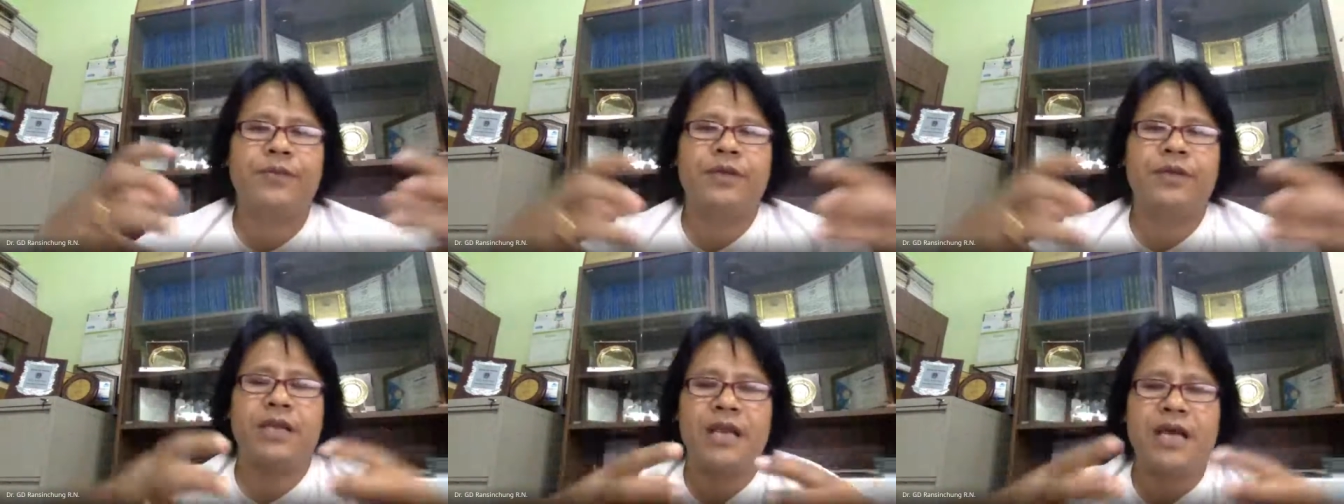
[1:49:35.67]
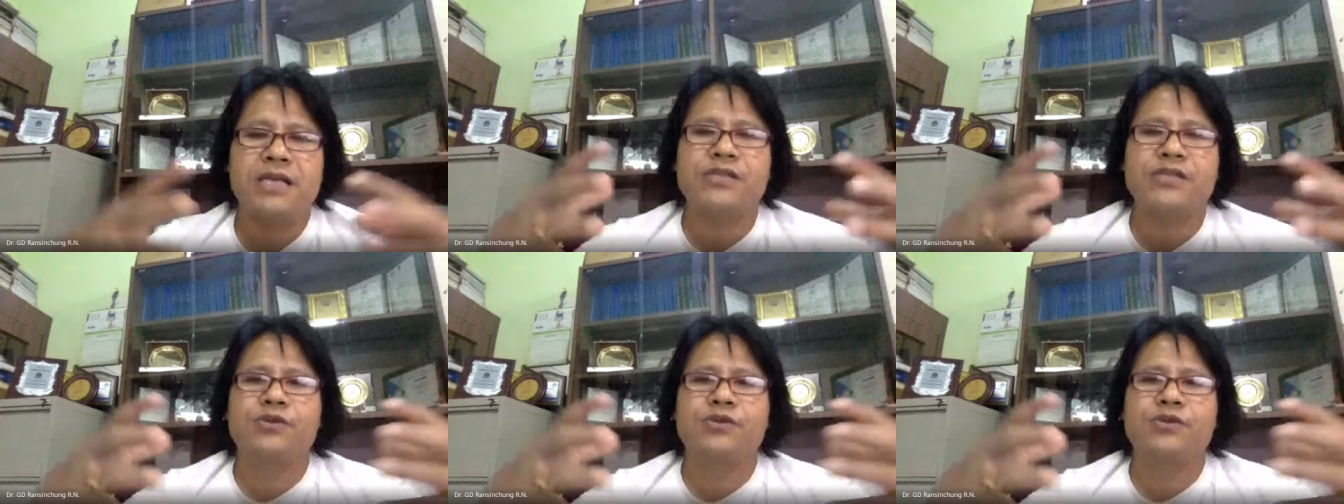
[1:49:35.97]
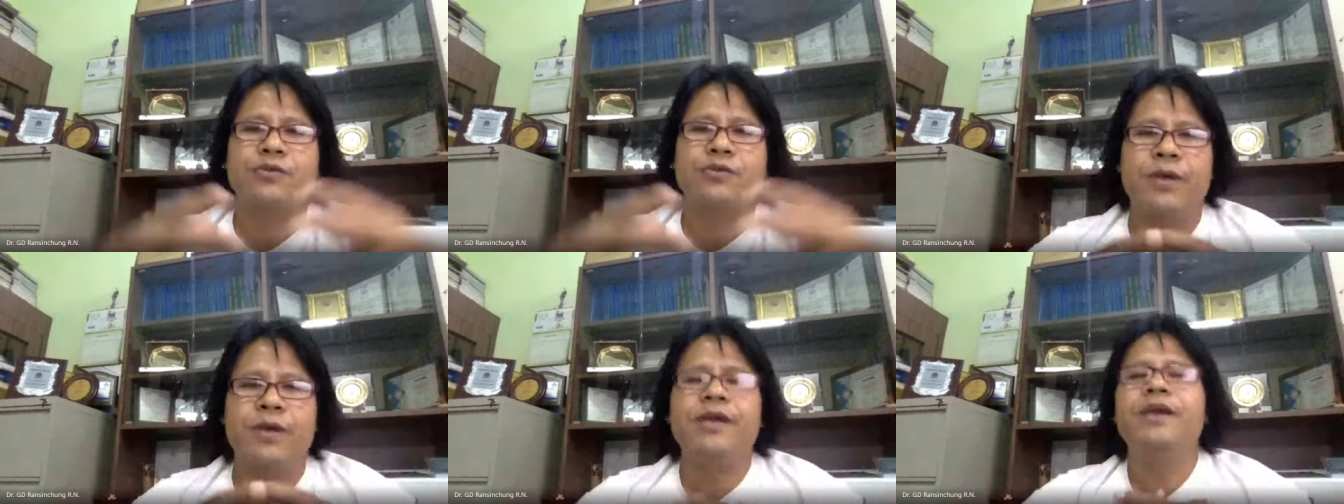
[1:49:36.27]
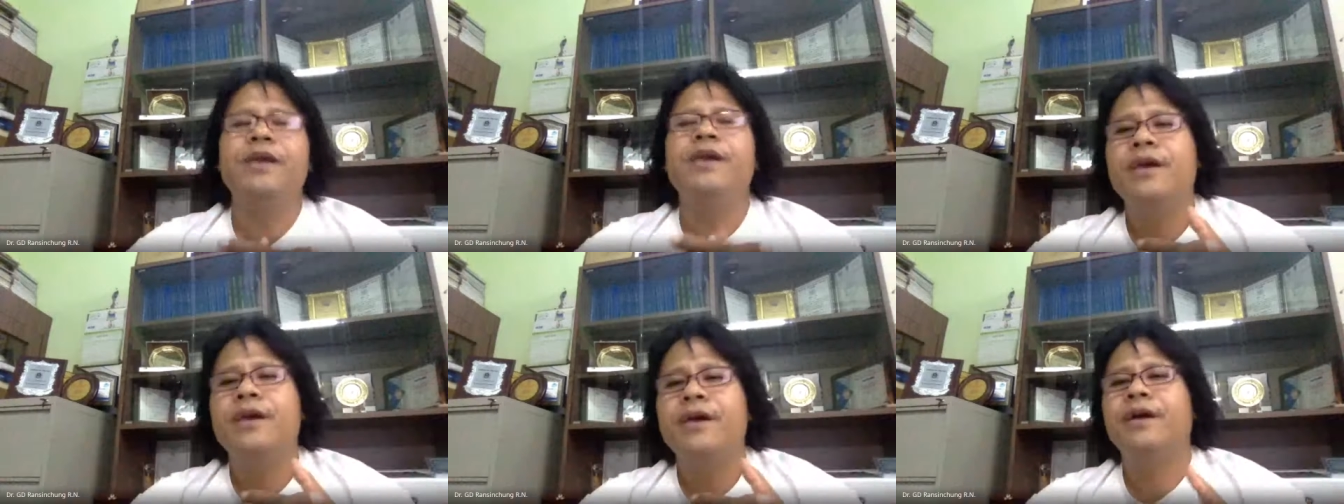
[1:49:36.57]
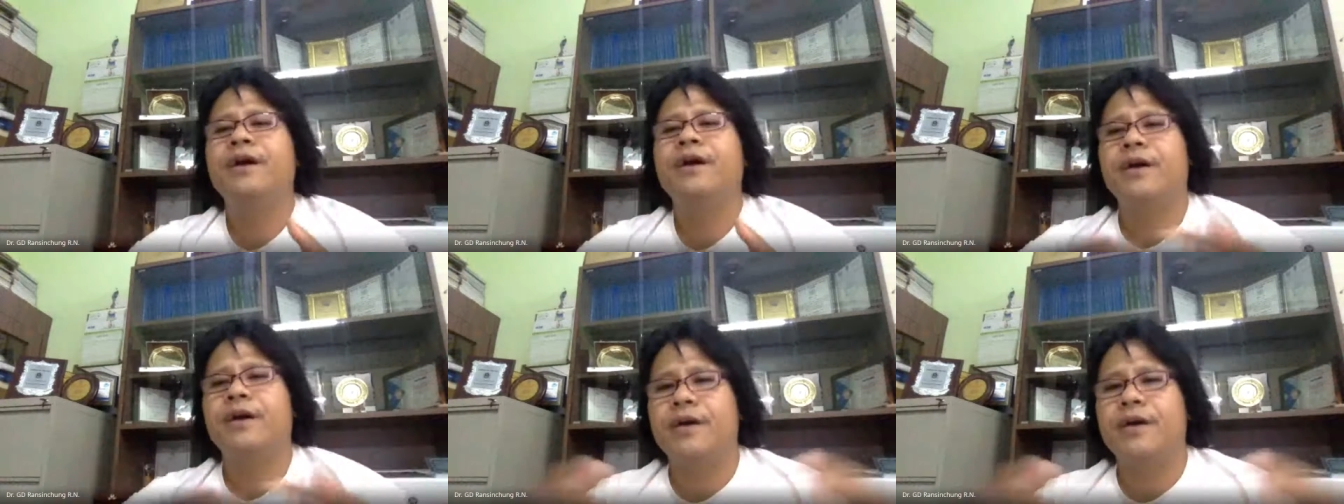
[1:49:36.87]
class should be
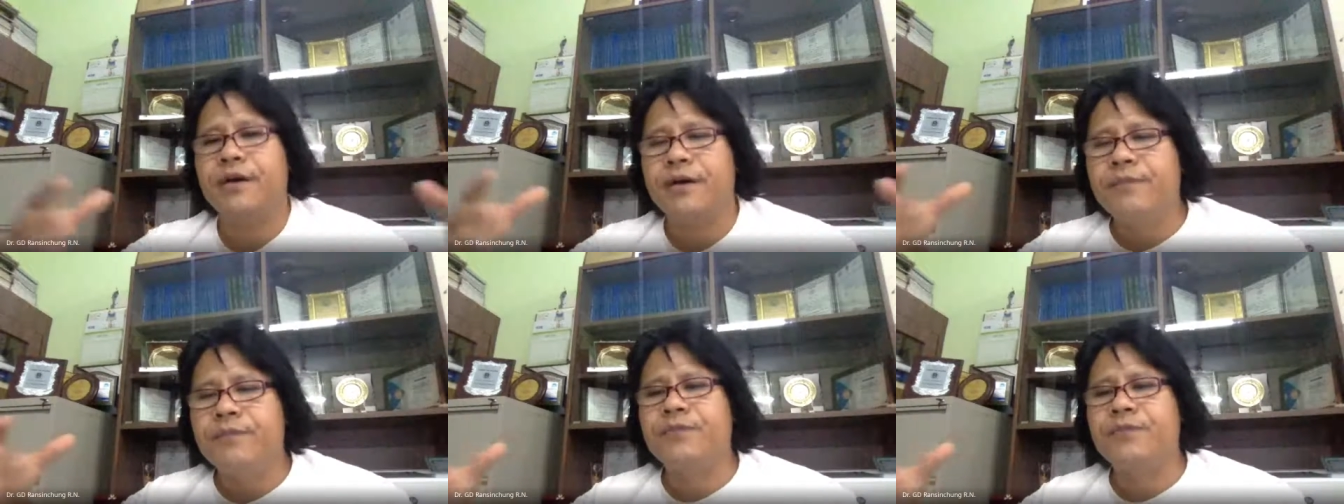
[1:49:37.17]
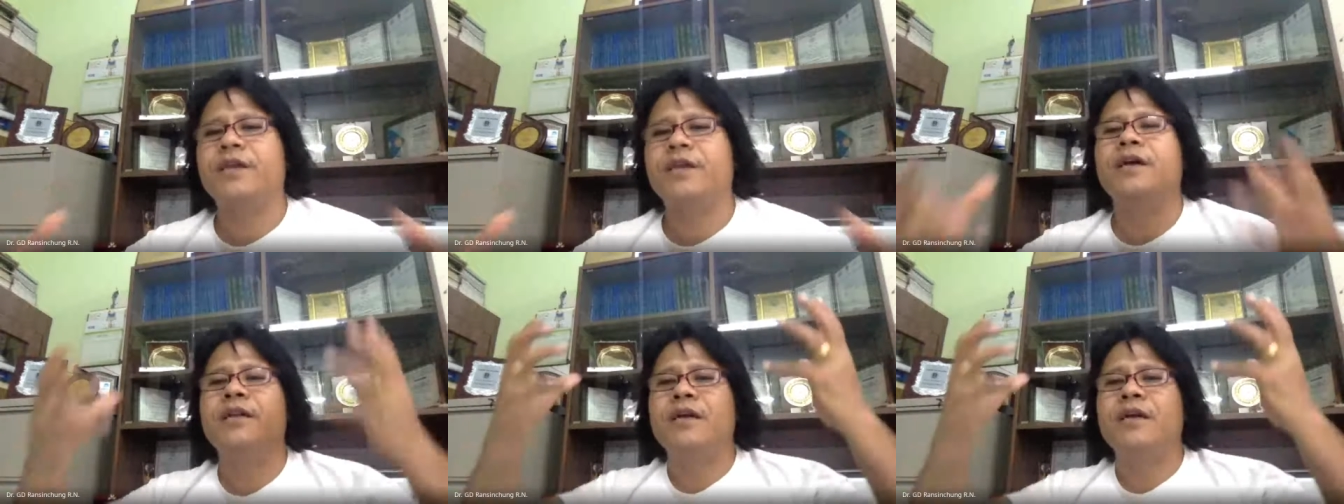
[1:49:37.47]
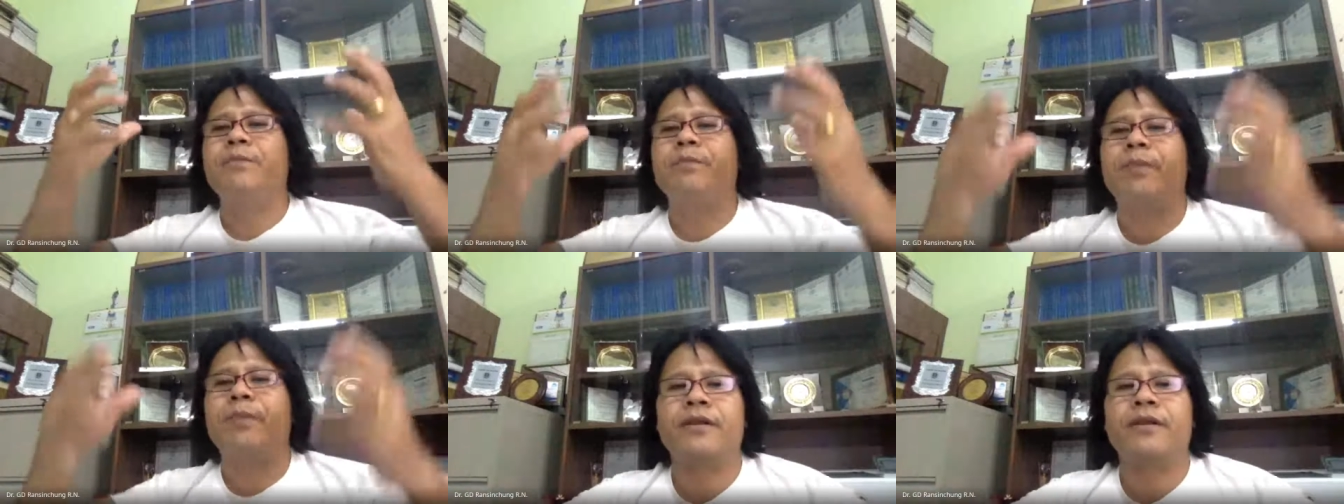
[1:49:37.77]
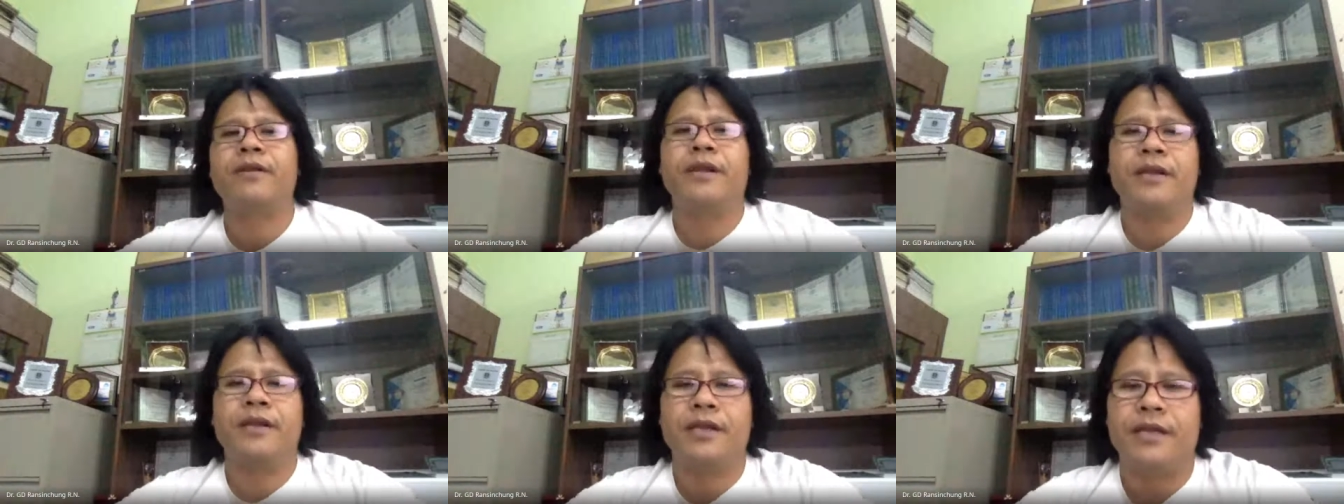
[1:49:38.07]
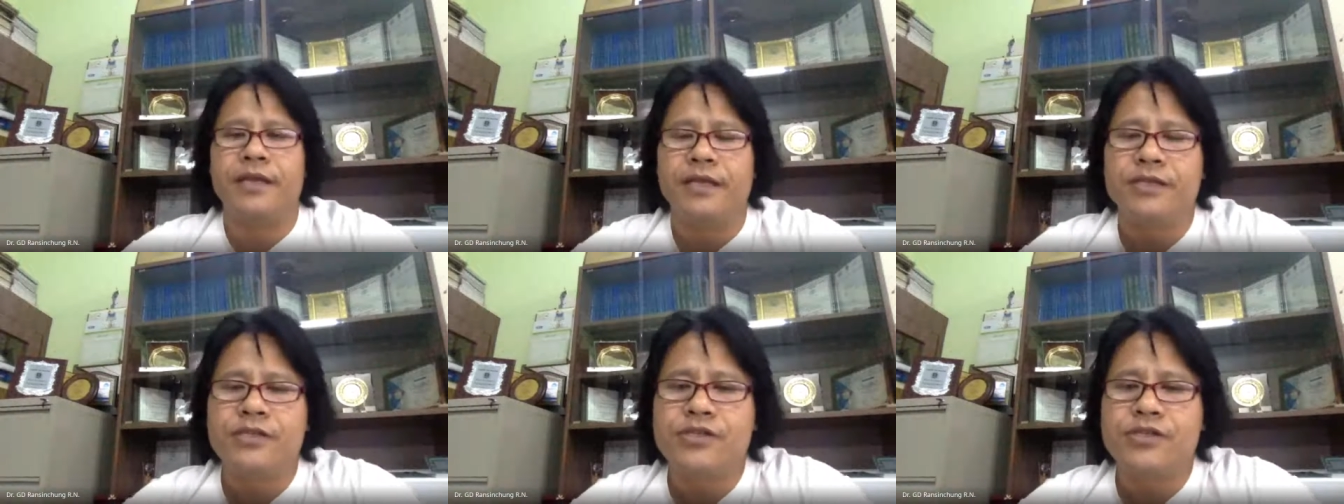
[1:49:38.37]
taken up parallelly.